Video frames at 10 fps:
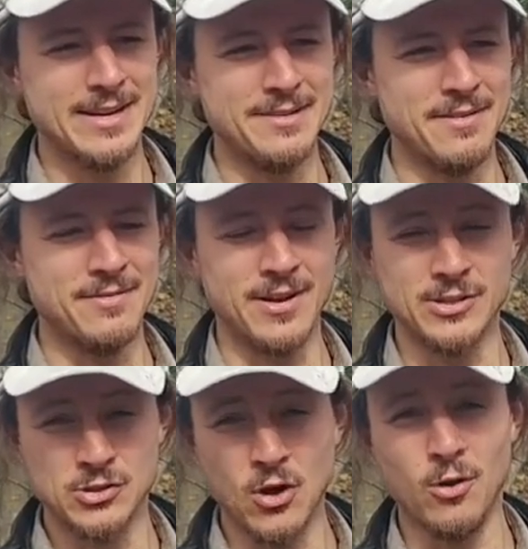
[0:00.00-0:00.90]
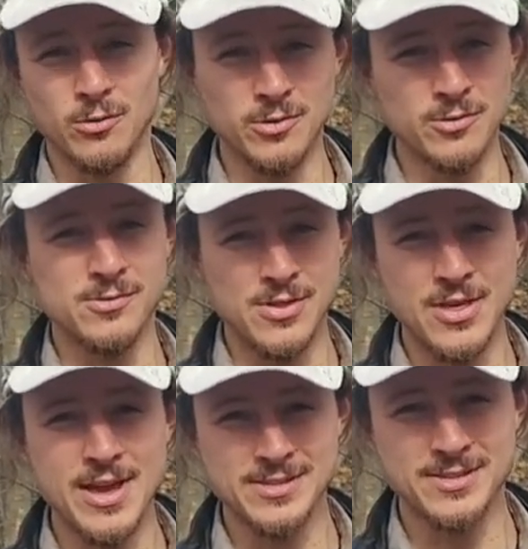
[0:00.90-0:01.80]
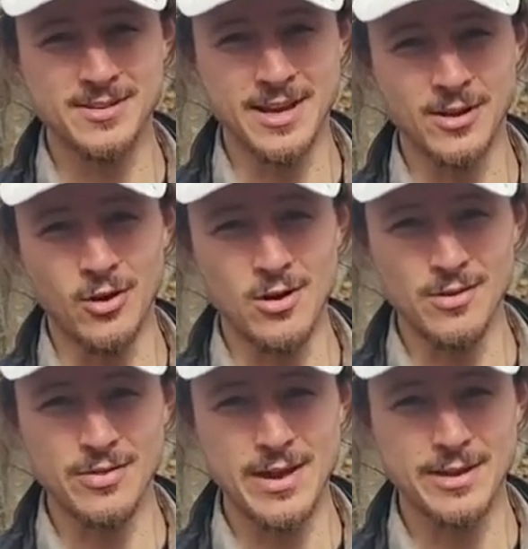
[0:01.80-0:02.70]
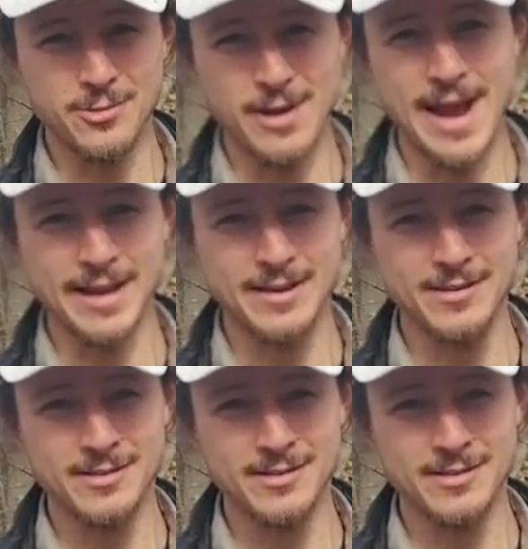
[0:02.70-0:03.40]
If I don't use this at all, they crack